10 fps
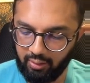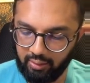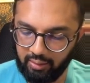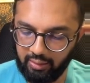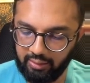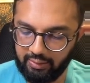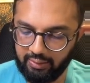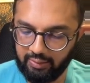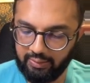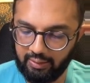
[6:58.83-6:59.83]
And
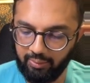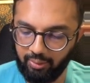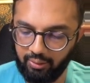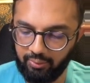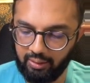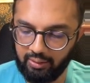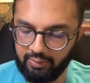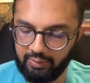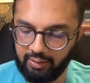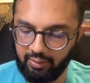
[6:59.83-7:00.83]
distance that I want to run
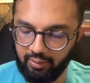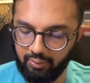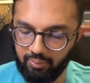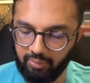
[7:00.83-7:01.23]
is 800